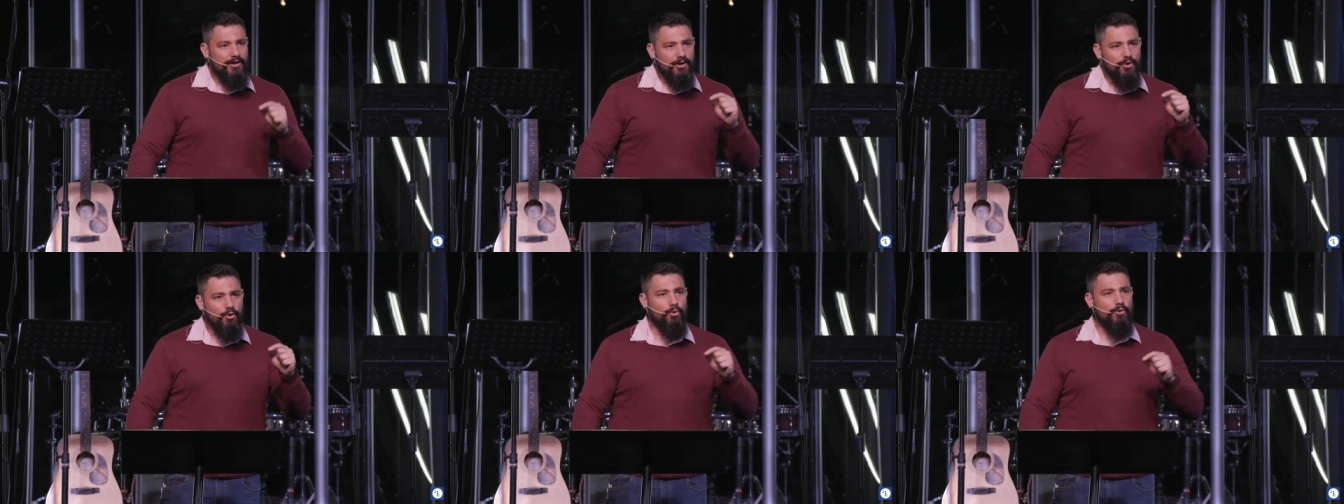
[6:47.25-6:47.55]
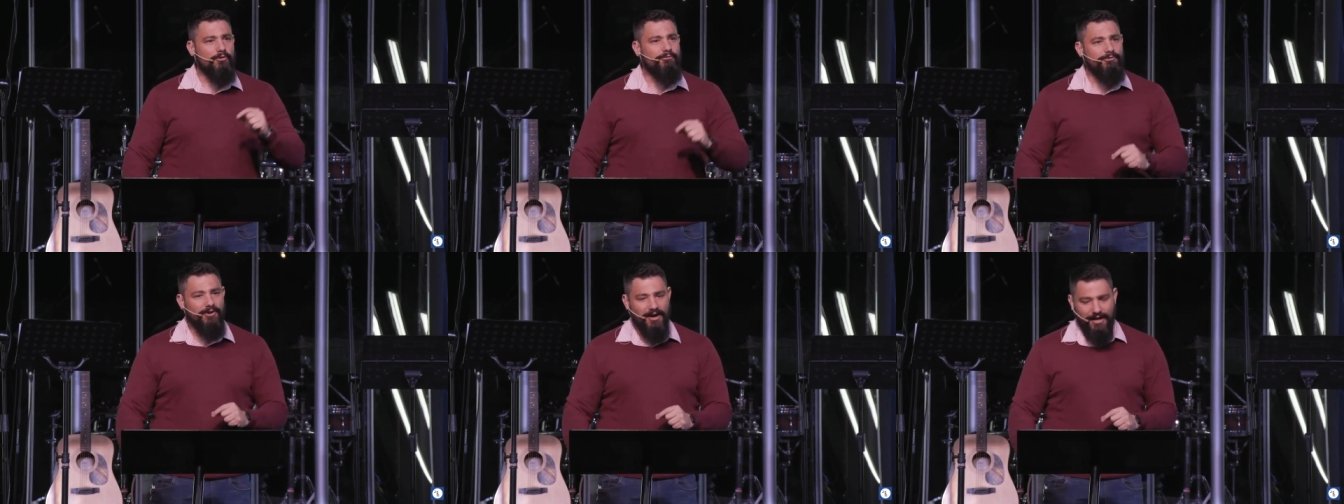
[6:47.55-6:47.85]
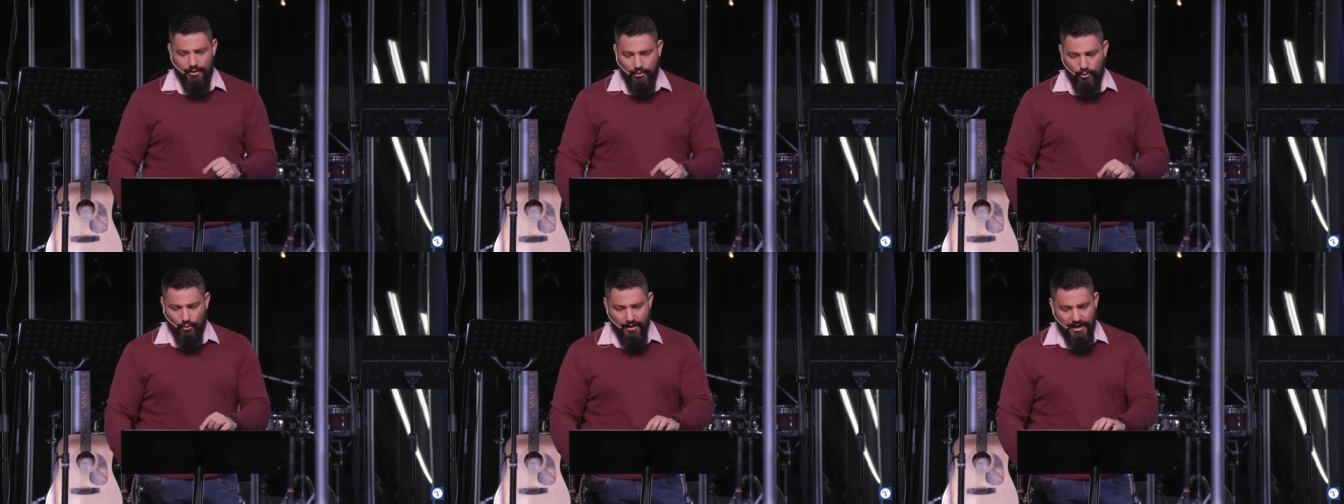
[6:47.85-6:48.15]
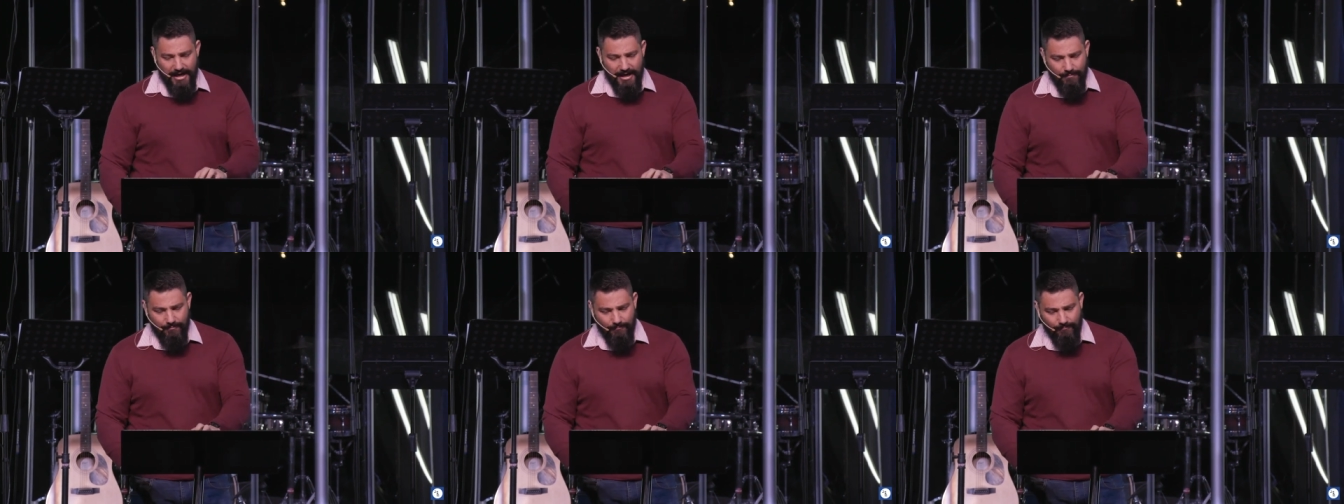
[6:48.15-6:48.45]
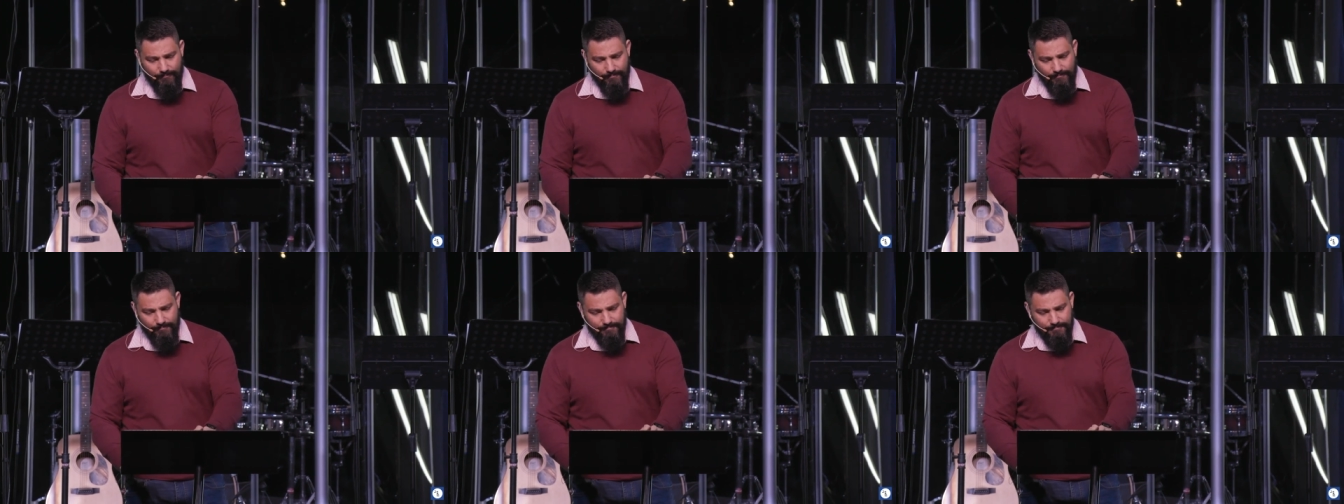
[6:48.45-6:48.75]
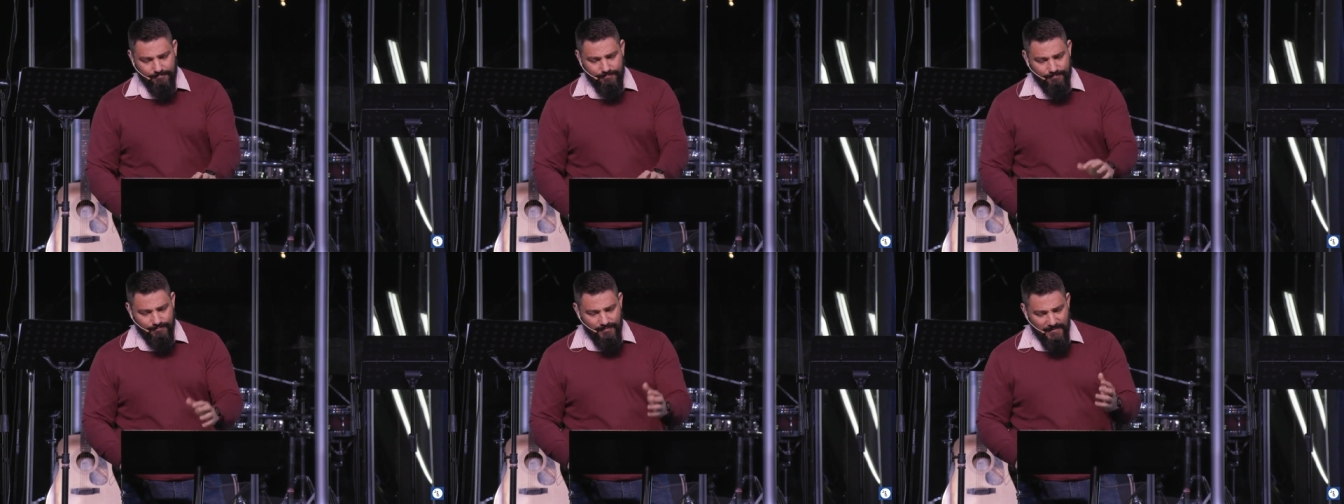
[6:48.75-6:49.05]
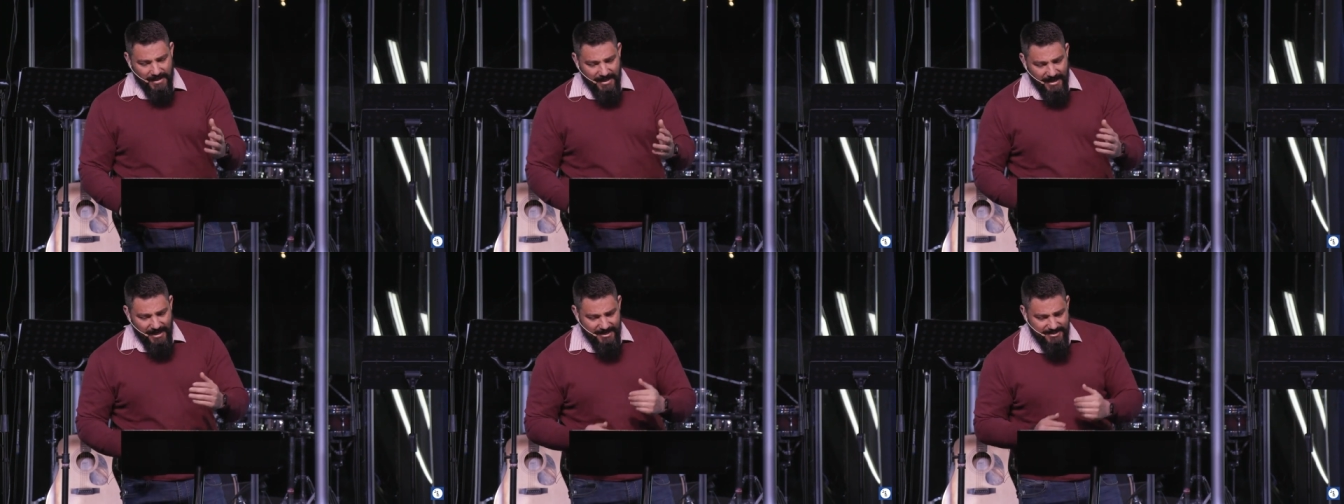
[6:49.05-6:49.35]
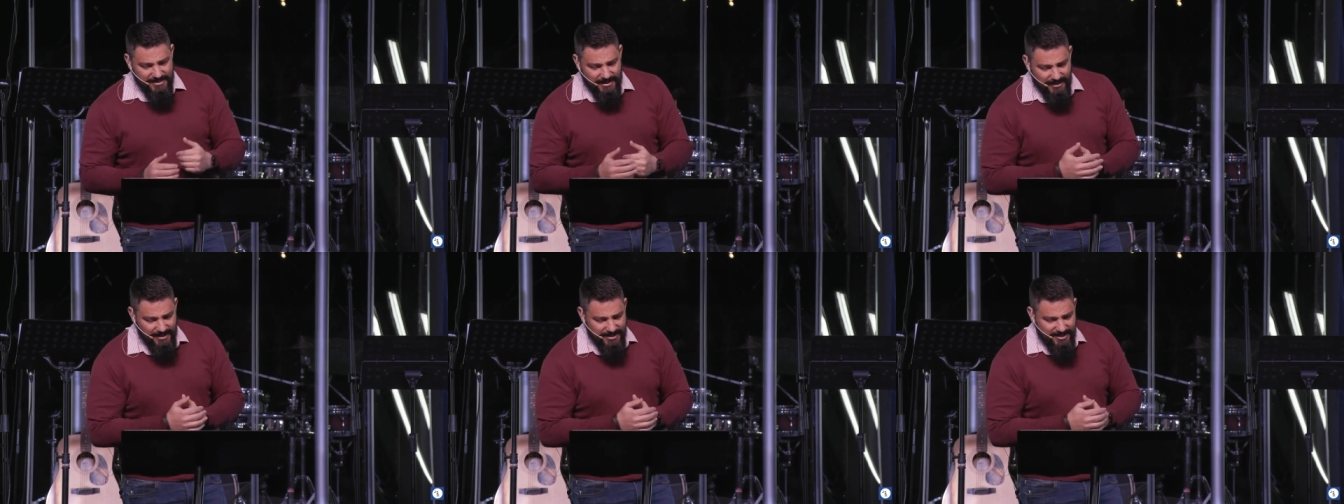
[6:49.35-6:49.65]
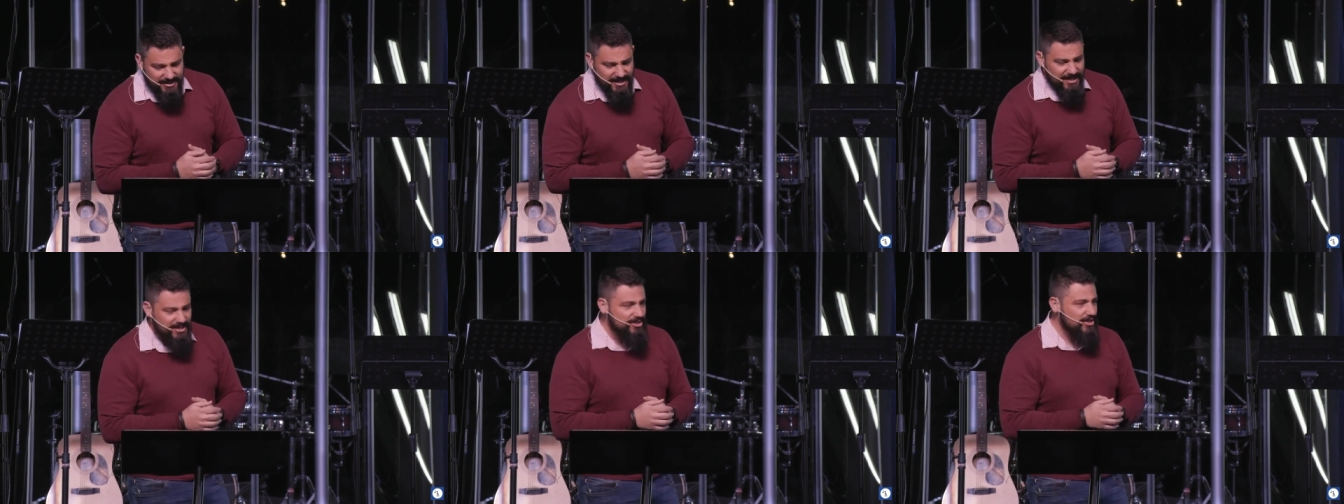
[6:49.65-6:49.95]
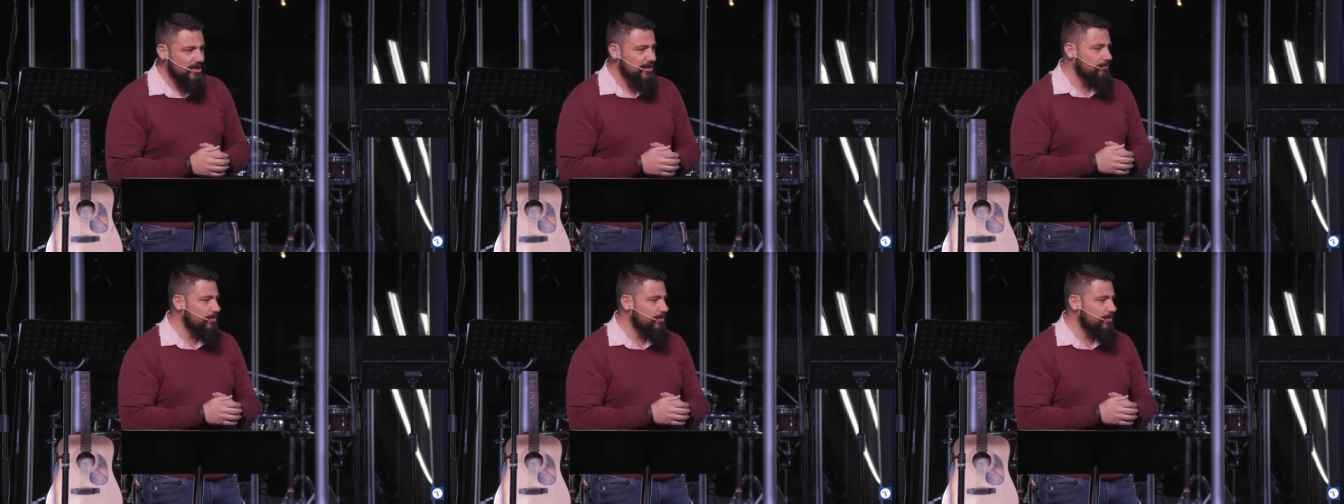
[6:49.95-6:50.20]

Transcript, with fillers: glorifying your name. It's a decision